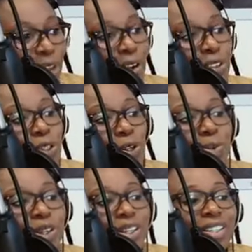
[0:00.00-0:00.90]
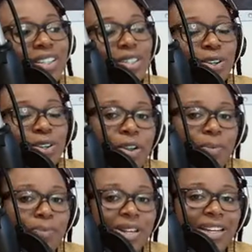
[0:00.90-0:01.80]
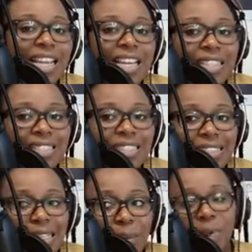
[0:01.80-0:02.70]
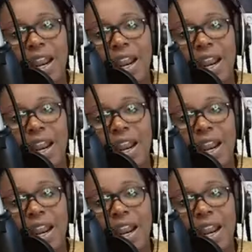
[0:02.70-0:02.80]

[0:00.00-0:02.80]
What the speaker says: October, November, December.